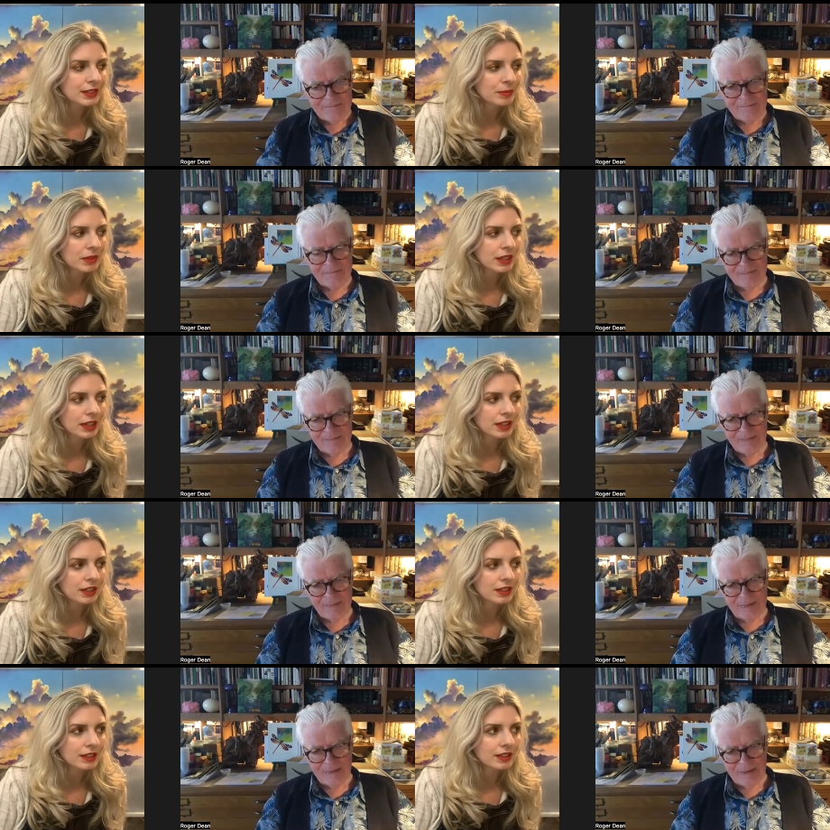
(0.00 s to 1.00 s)
Speaker 1: as
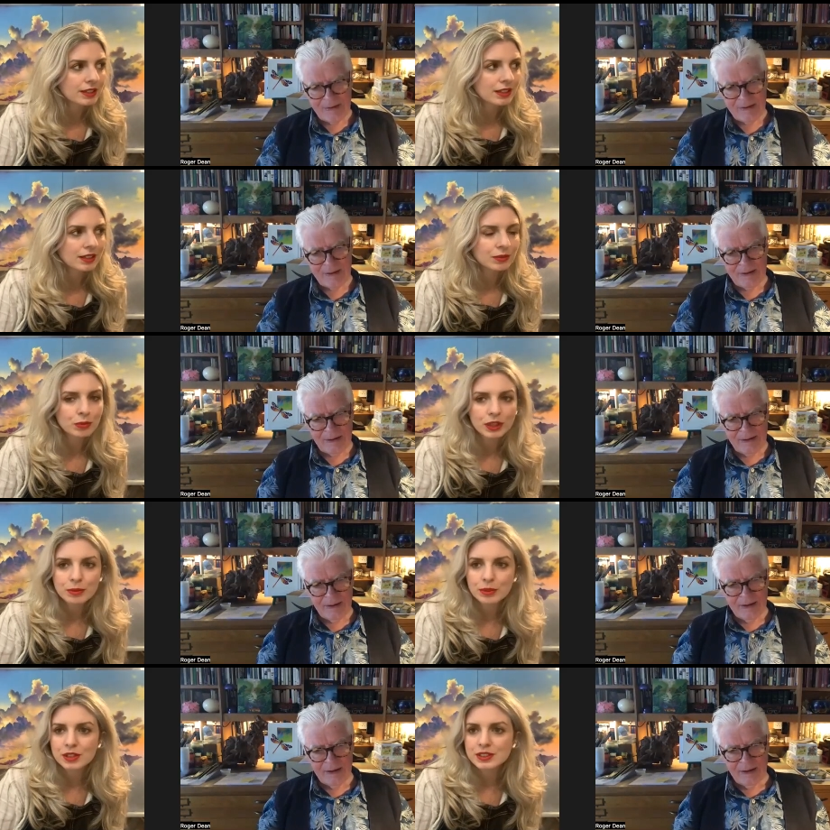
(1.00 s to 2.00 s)
something
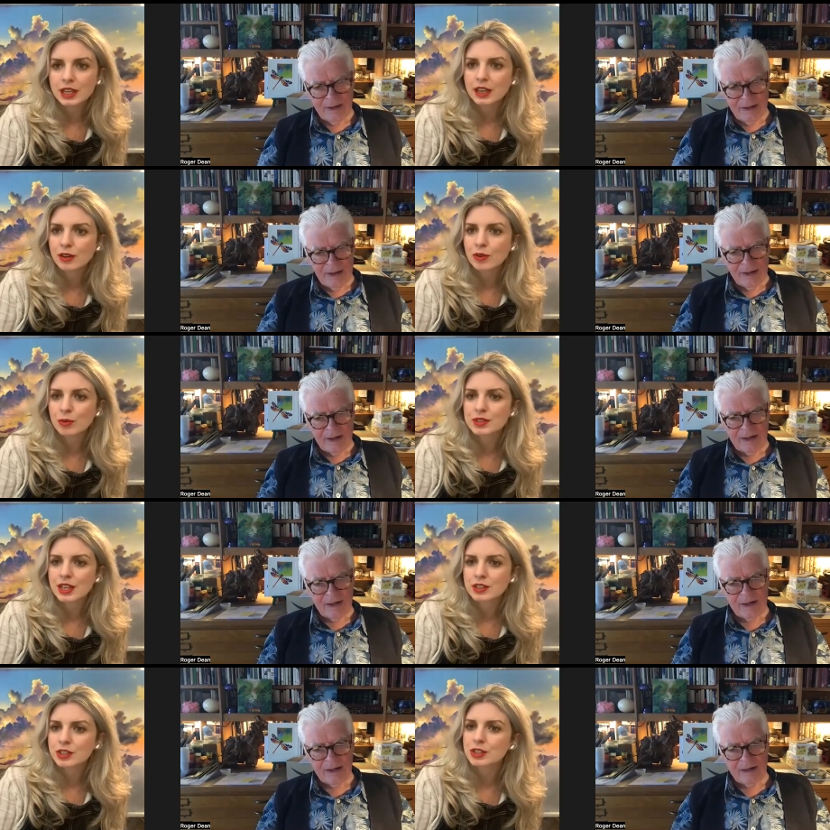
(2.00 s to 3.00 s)
with the music, or
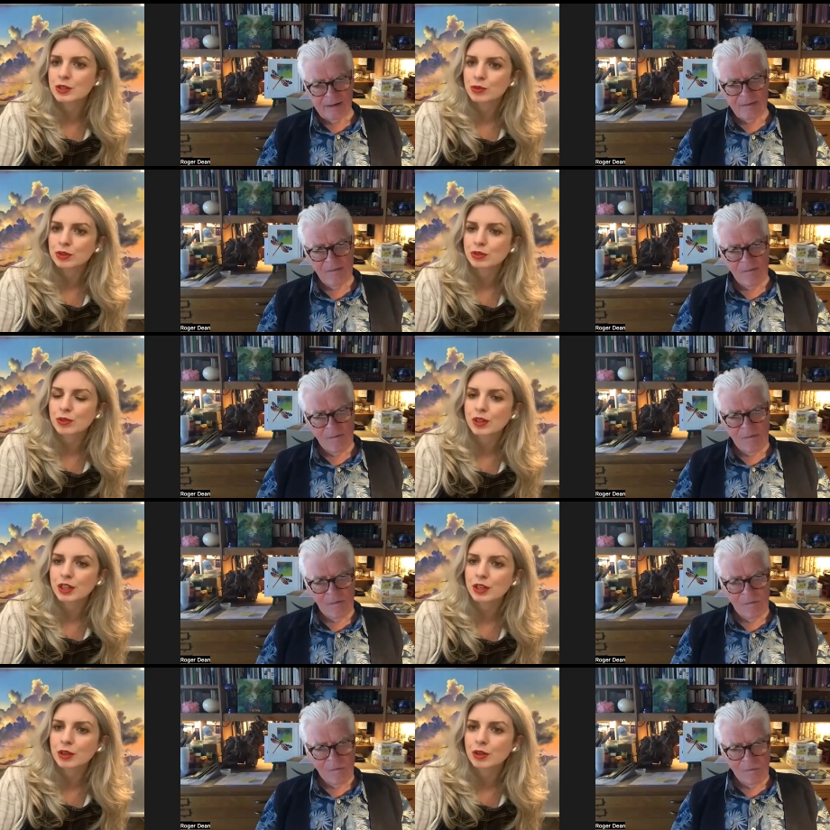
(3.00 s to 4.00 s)
was that just your
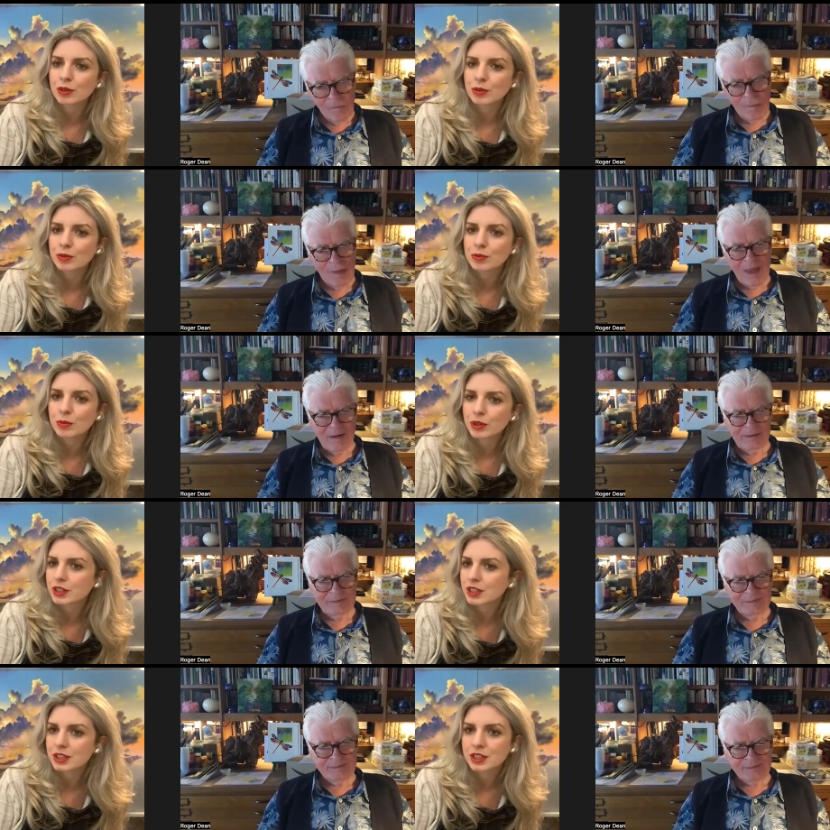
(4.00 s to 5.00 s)
story that you
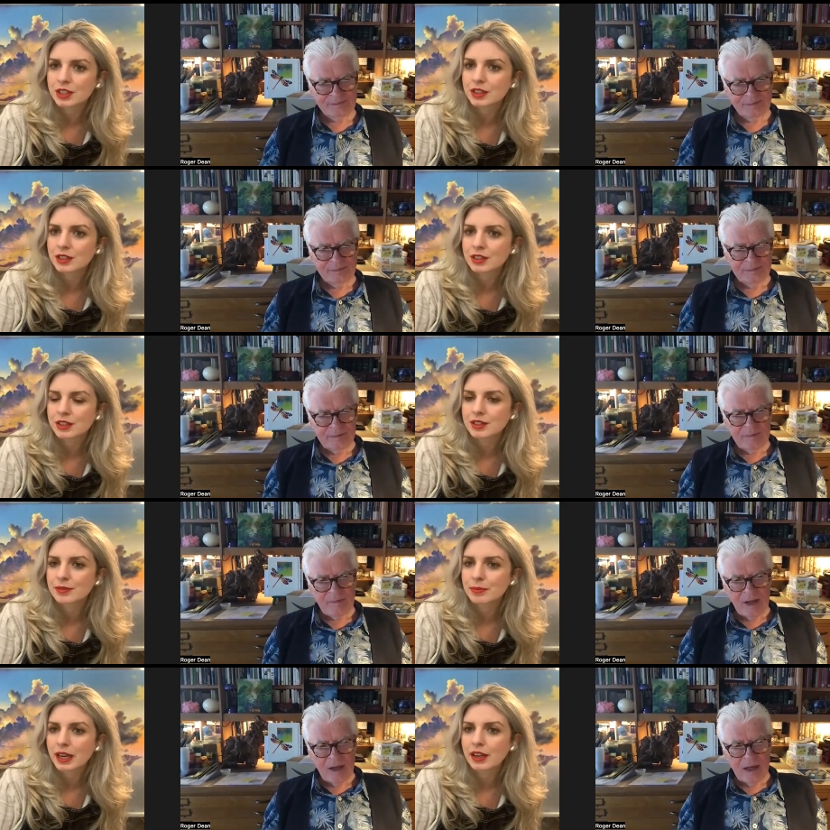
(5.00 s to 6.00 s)
wanted to
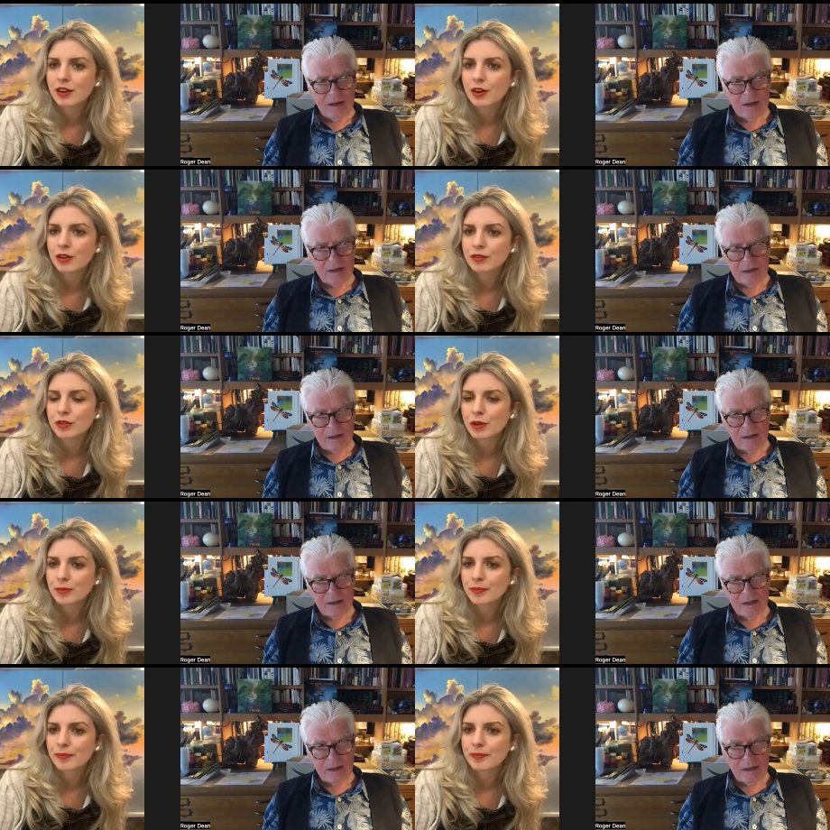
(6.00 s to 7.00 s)
Speaker 2: make art
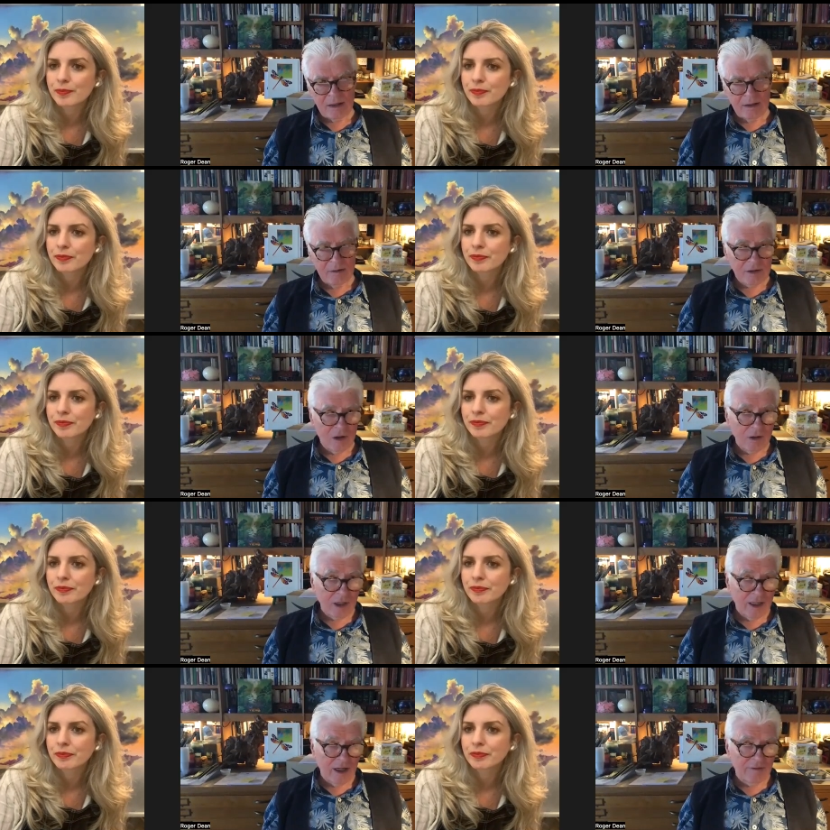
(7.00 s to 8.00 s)
from? It was
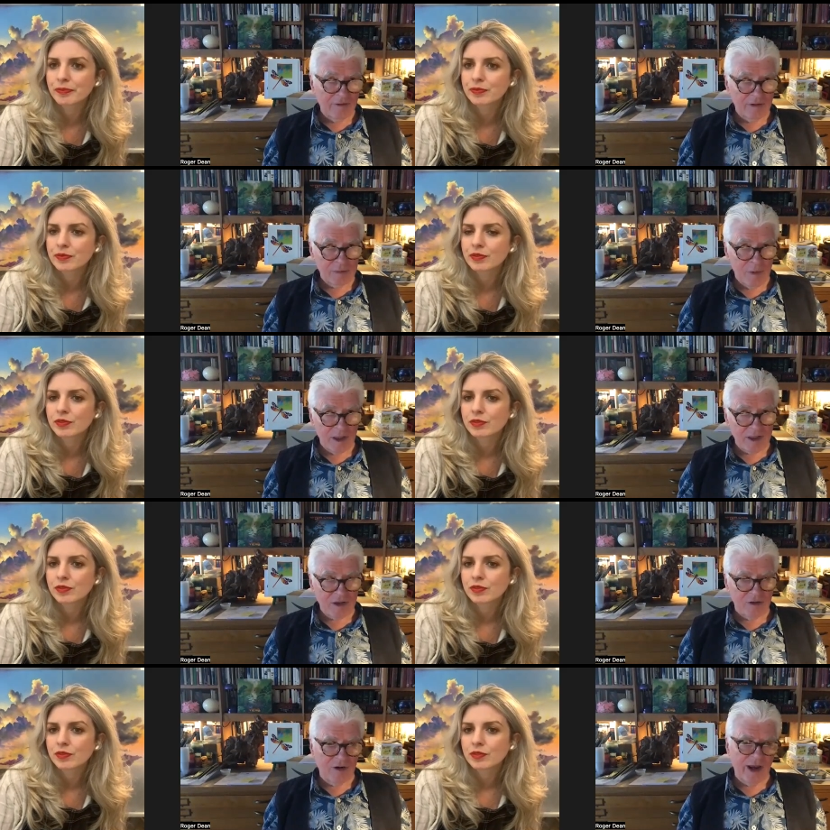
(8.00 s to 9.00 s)
oddly enough, it was my
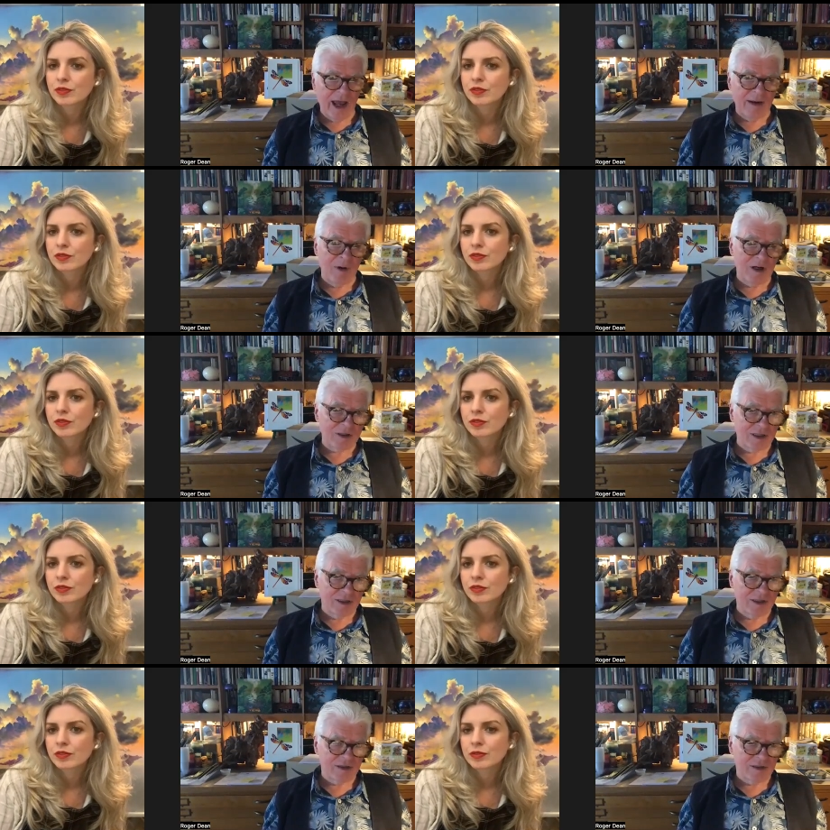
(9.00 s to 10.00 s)
story and
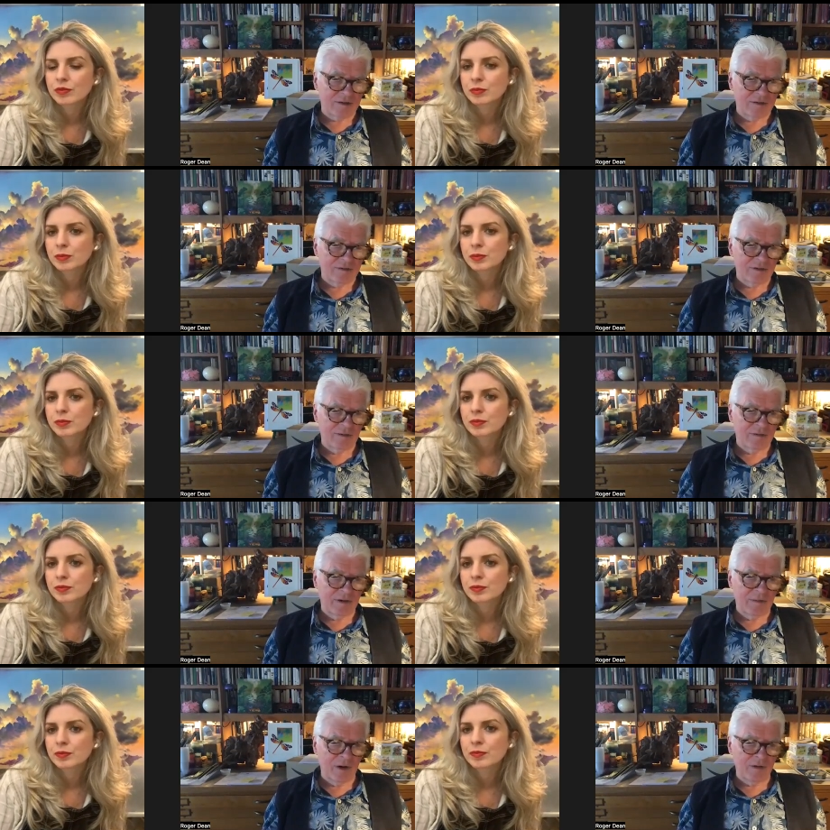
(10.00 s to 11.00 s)
Martin's.
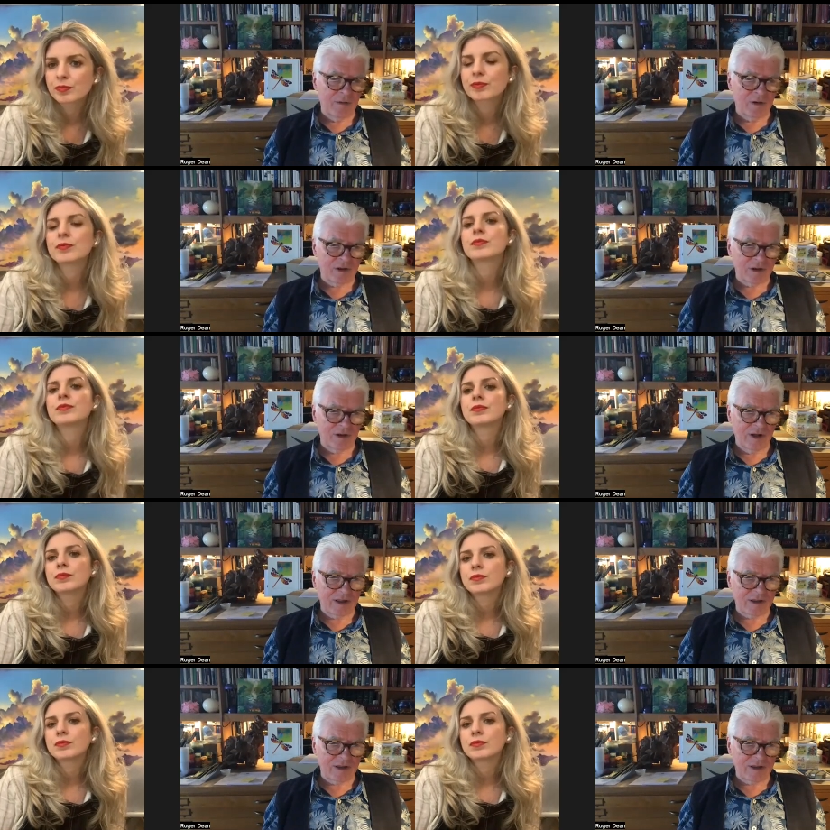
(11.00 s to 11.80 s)
We both worked on